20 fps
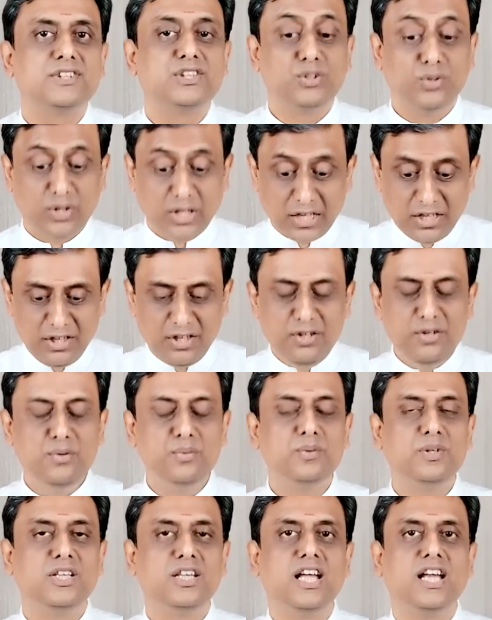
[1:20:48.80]
So
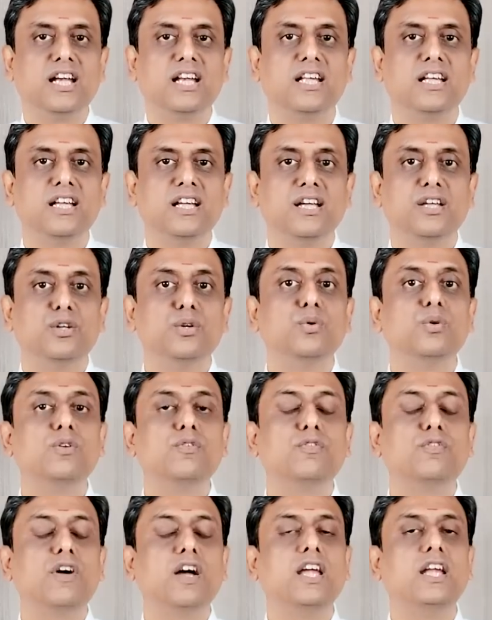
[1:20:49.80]
continue with that. You
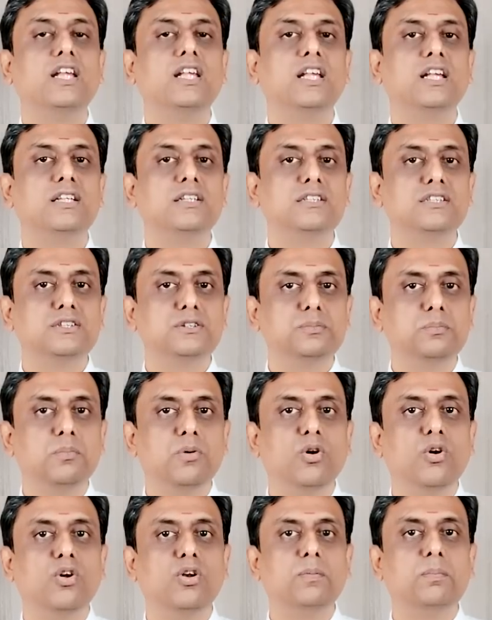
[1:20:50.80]
will find that this
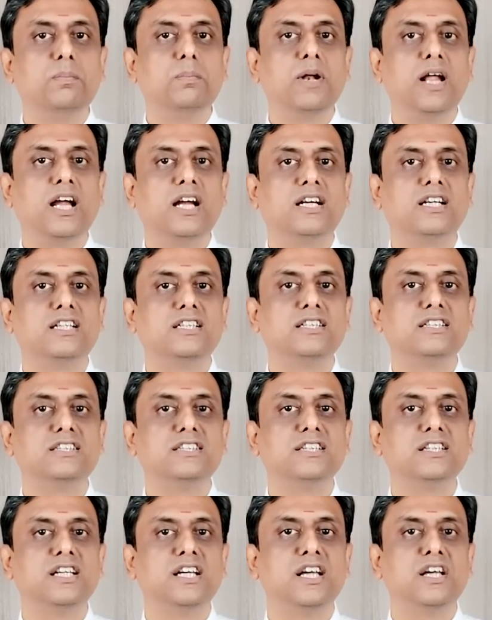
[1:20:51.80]
small
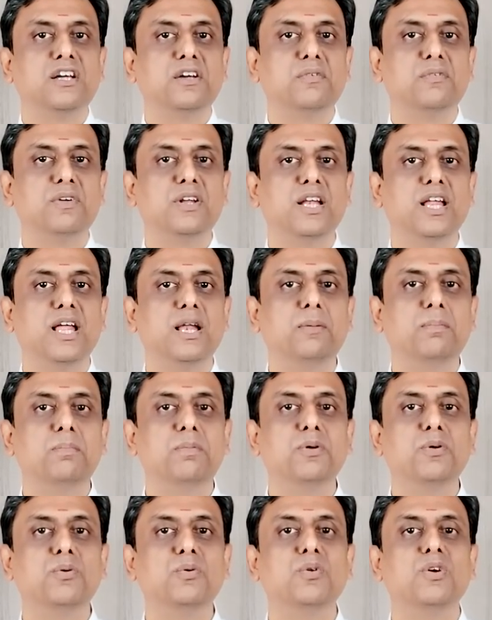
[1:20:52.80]
practice will help
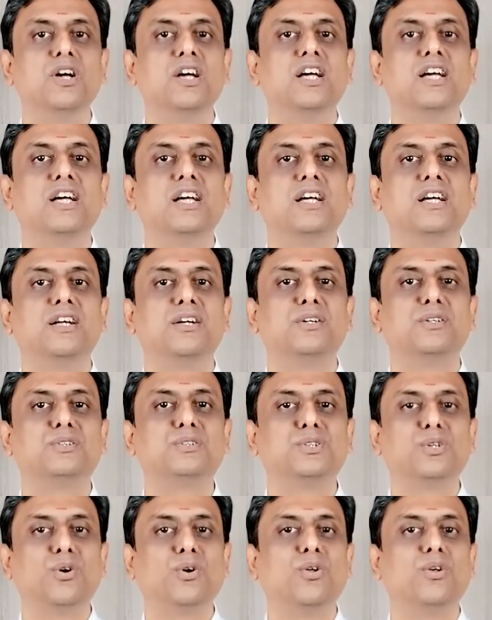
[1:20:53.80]
you to
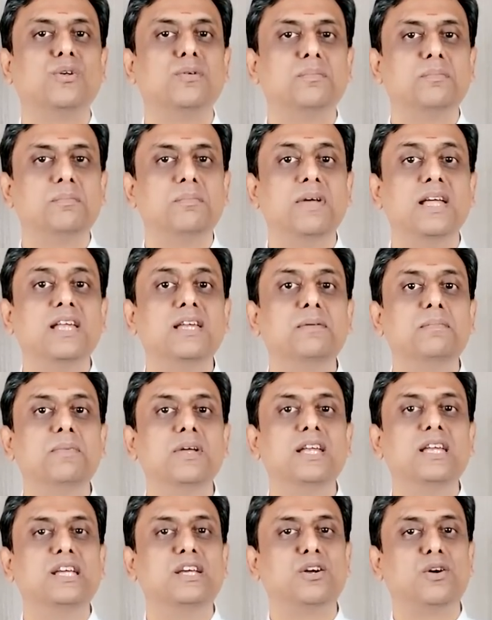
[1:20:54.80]
solve
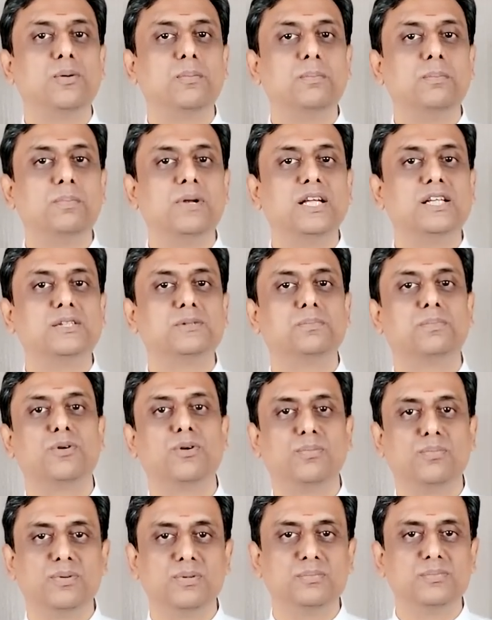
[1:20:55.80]
many complex
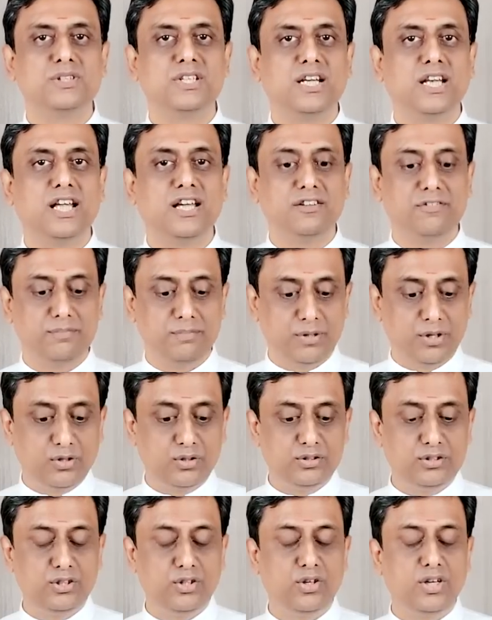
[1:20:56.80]
problems in life,
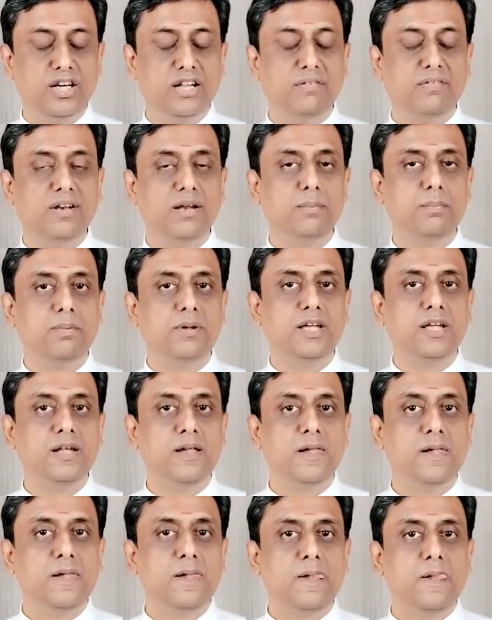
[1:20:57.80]
because you are developing
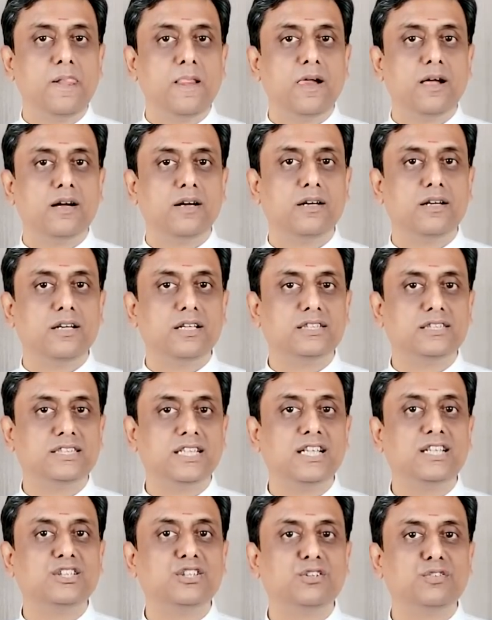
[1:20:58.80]
a
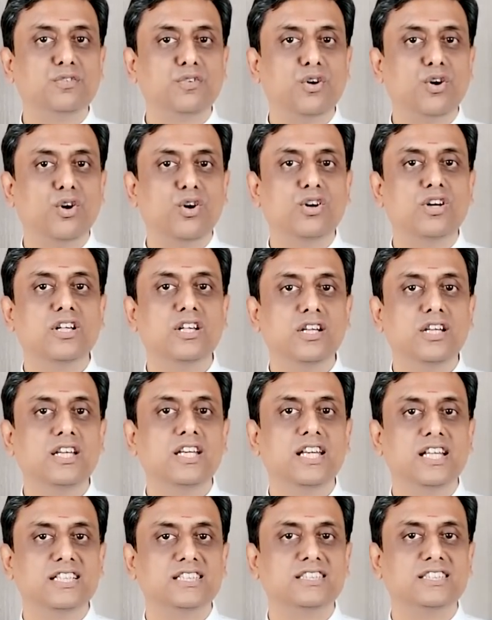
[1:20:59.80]
sense of
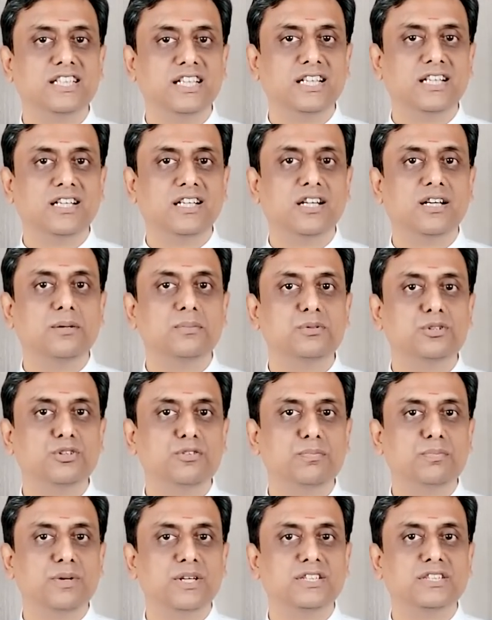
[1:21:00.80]
orderliness in terms
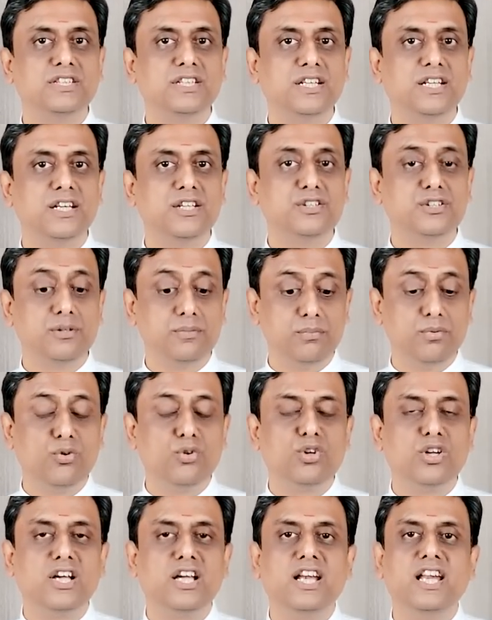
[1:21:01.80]
of presentation.
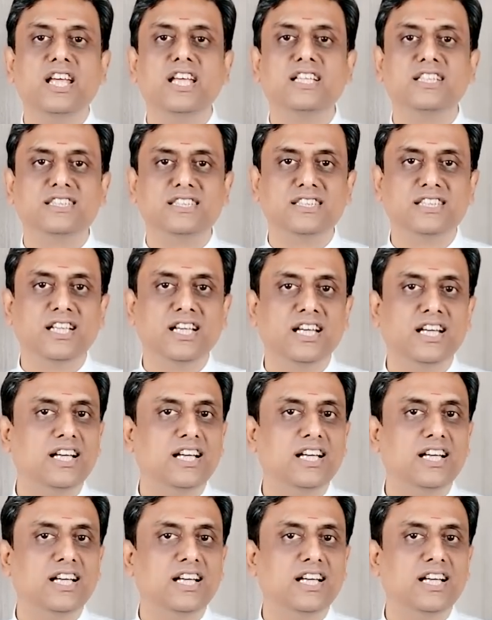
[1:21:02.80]
More grace